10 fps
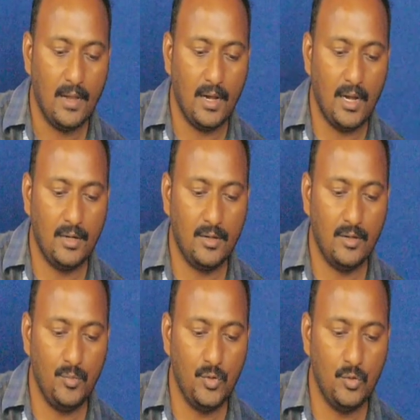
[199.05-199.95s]
and
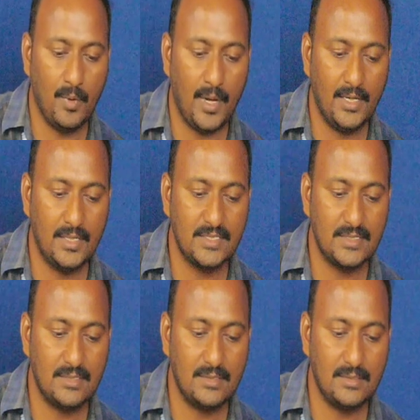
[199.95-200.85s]
mu minus
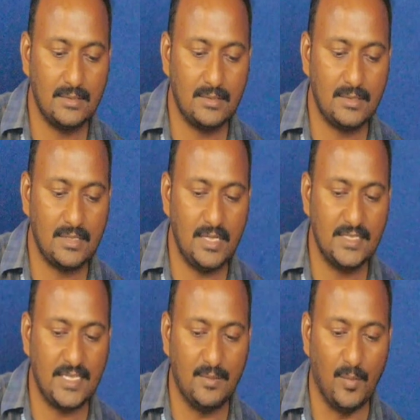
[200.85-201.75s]
3
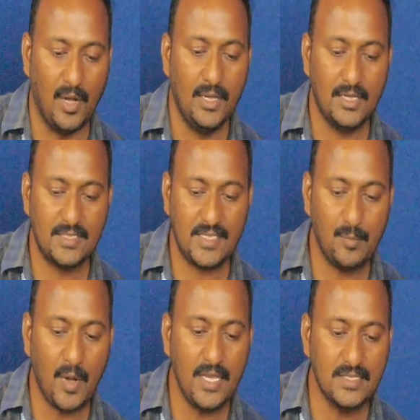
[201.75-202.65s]
sigma. Here the
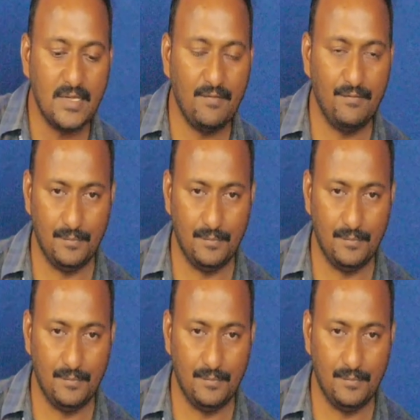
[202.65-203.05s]
sigma is the